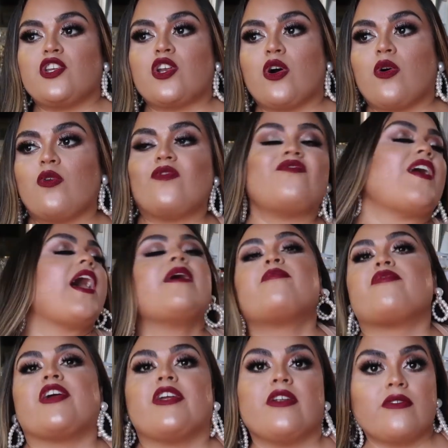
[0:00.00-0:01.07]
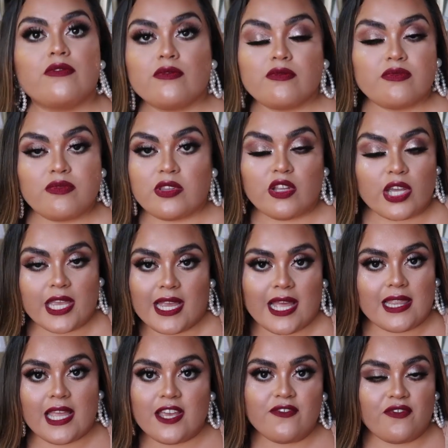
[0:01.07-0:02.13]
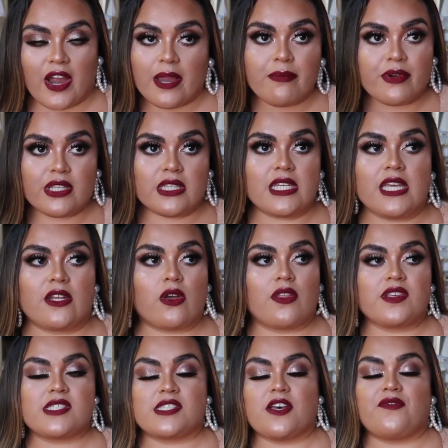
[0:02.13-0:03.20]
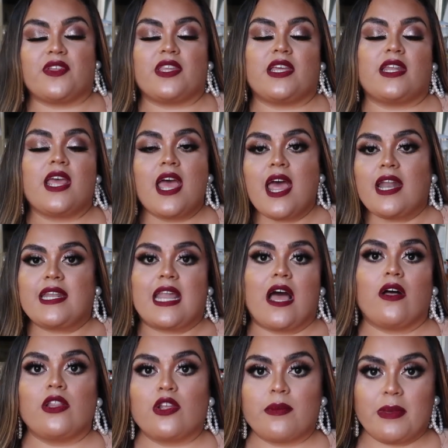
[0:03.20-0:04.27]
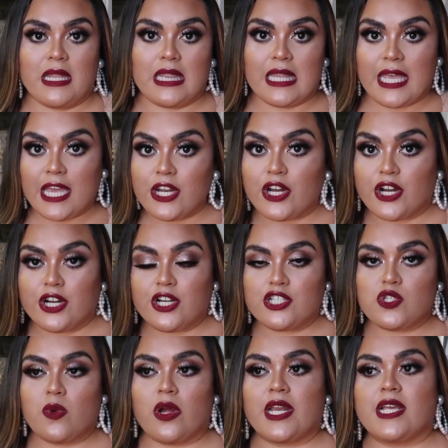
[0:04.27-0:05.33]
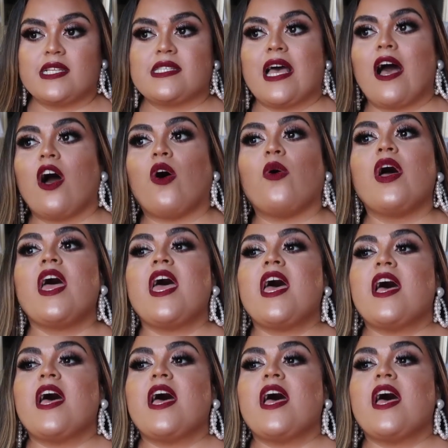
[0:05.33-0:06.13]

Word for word: you know, vibrant looking at life vibrantly and all this stuff and then now a little bit later in her 20s how